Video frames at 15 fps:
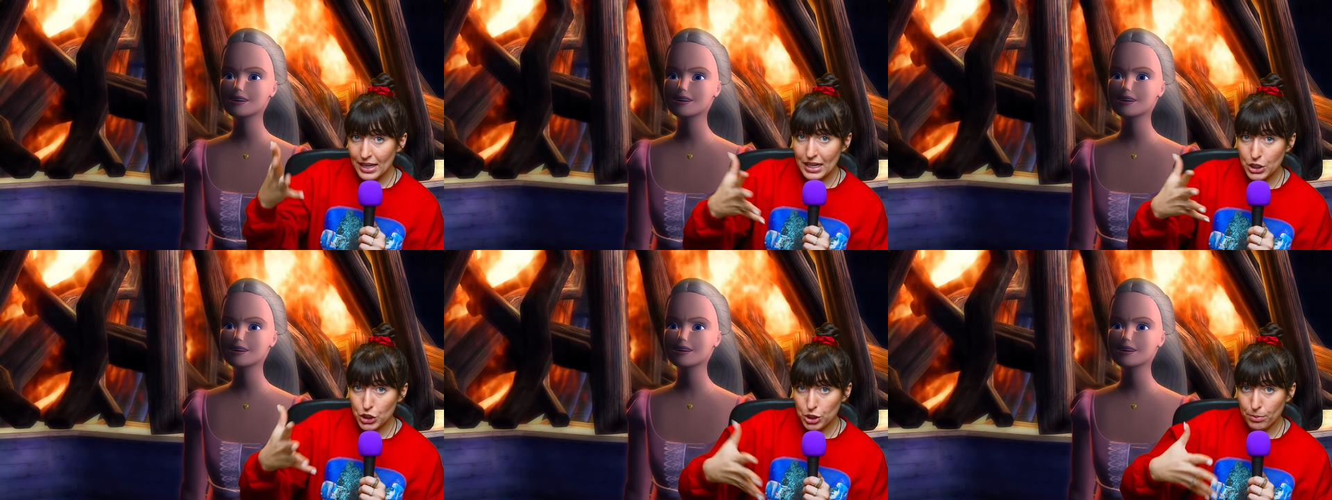
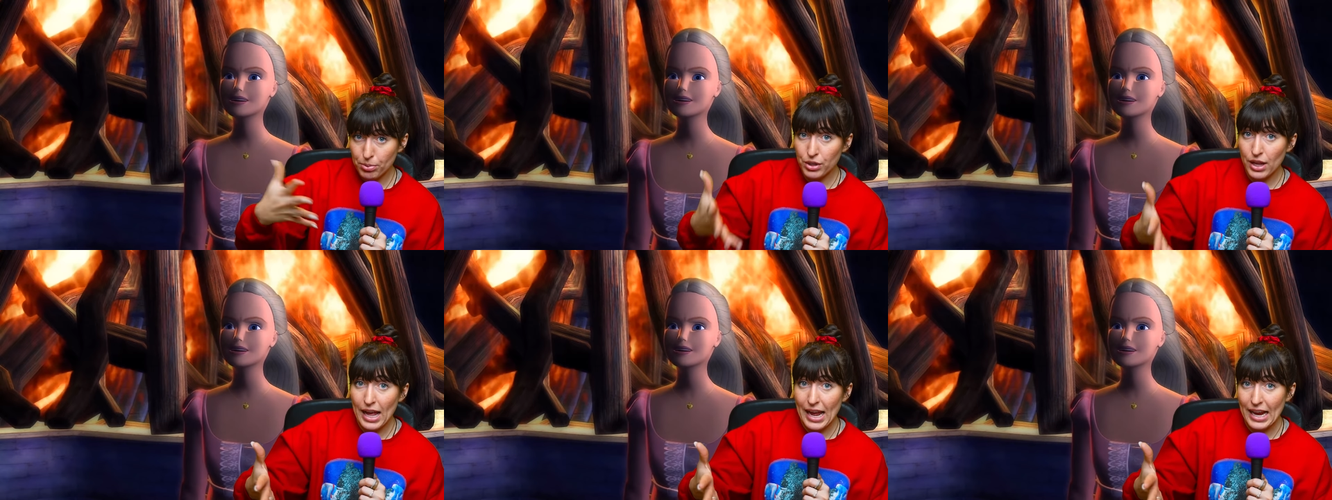Speaker 1: into
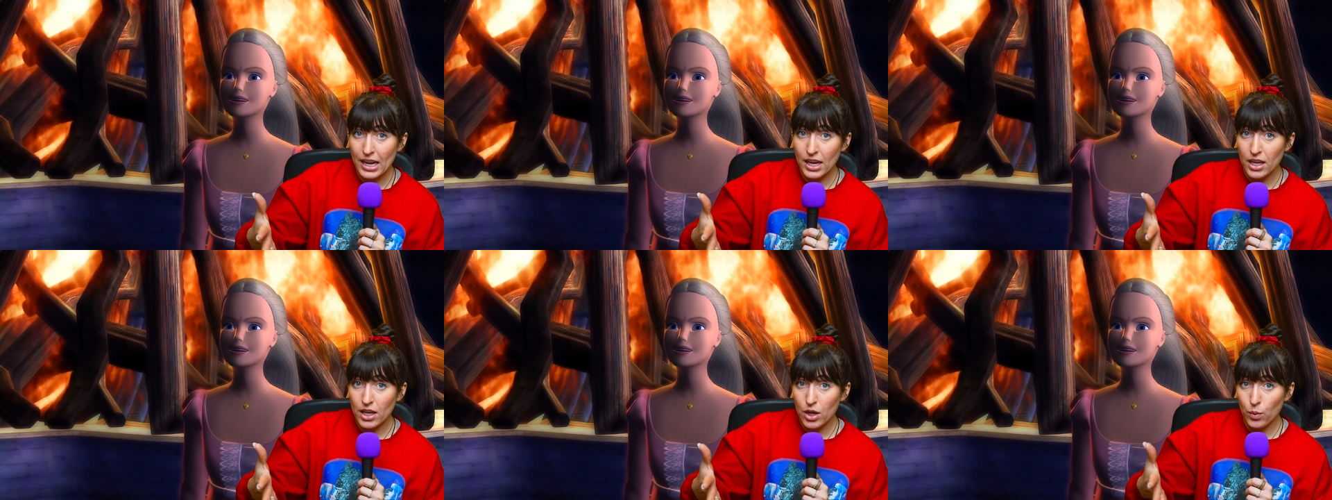
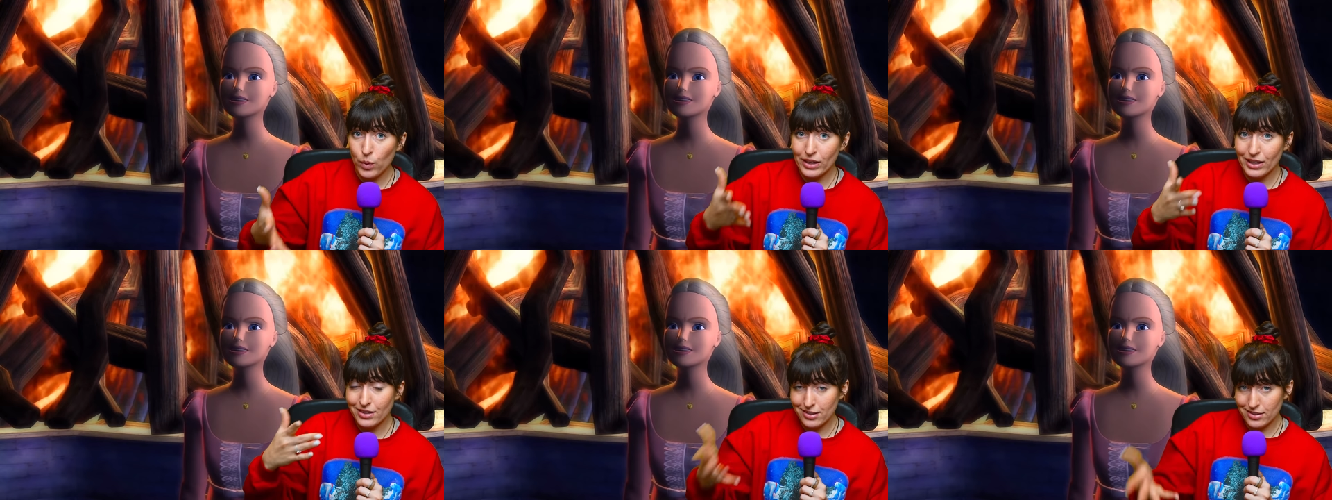play
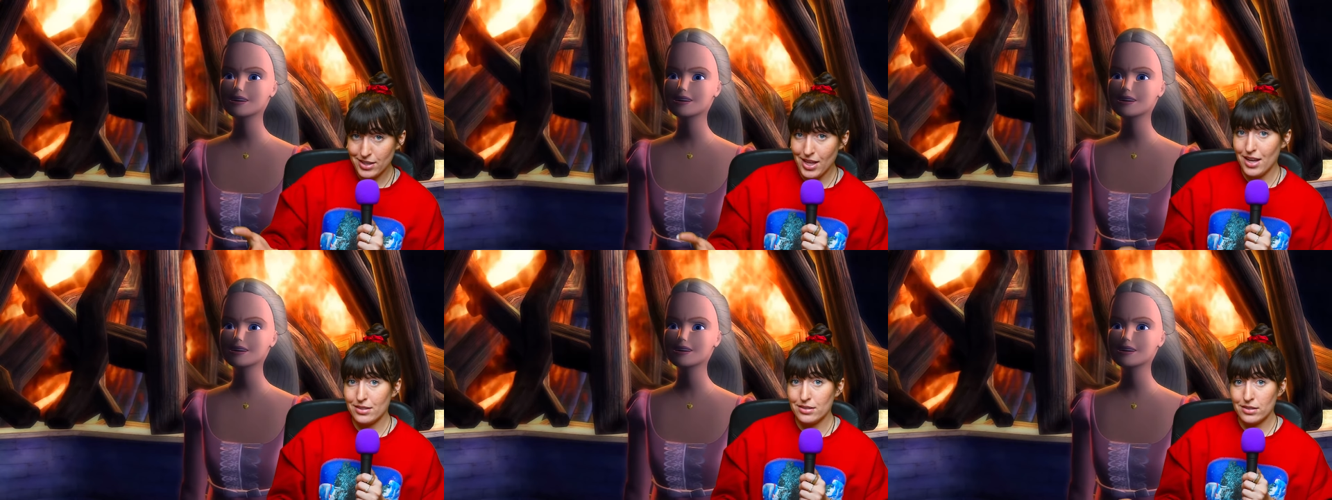when he does
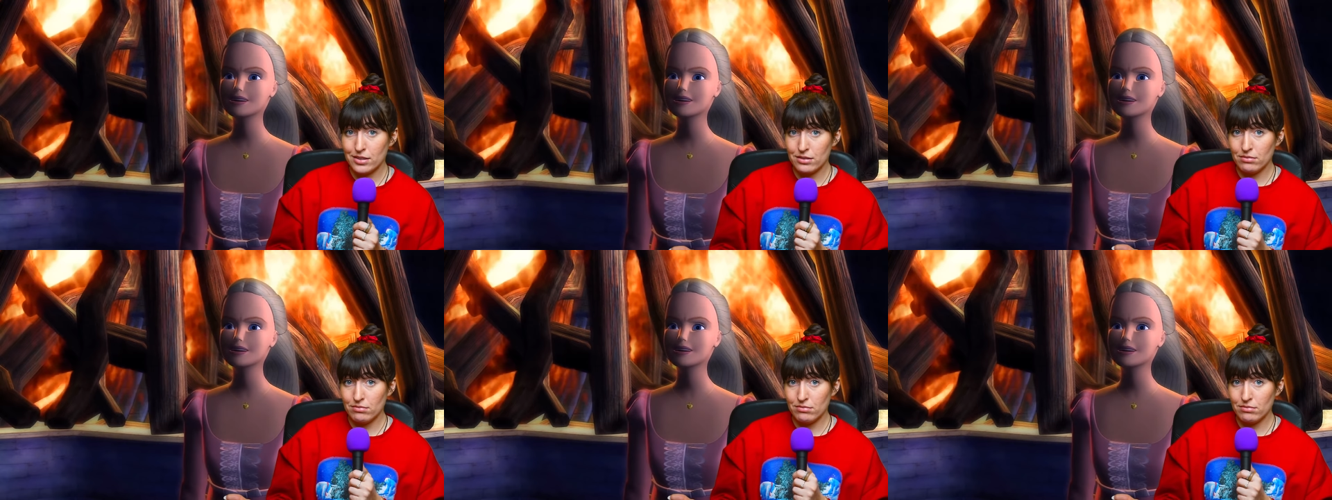this.